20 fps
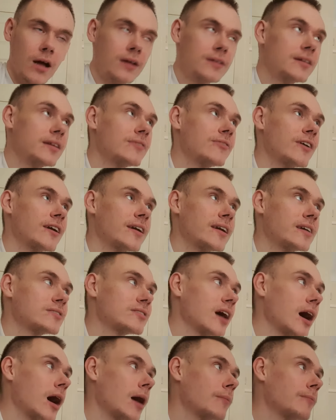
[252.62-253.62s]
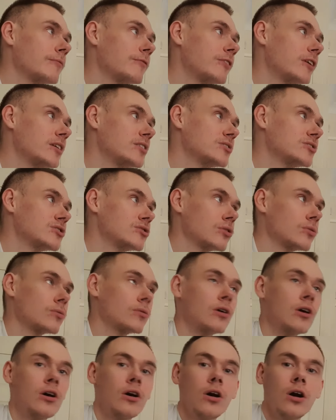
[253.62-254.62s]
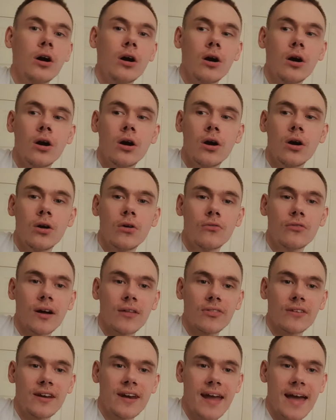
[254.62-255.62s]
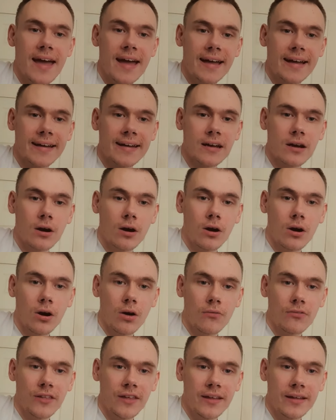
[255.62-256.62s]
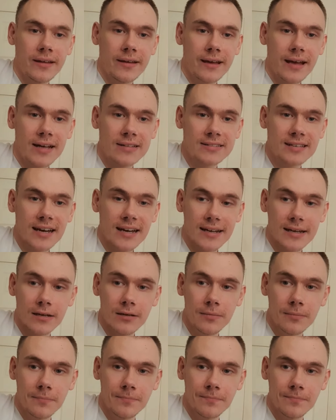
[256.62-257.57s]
defender's arm finishes up around the neck of the attacker.